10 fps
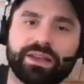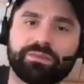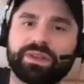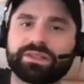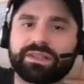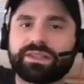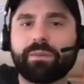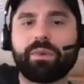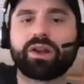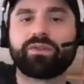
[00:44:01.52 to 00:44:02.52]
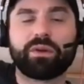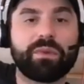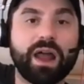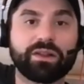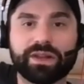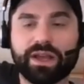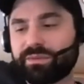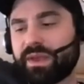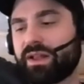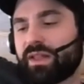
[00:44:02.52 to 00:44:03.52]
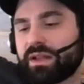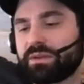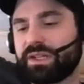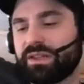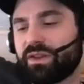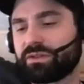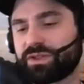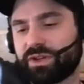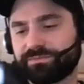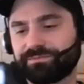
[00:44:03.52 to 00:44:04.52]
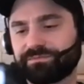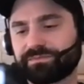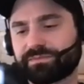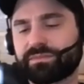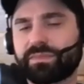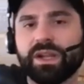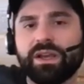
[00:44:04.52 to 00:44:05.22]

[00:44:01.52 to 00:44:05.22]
it because it's not part of our model and how we make a lot of money long term. Yeah.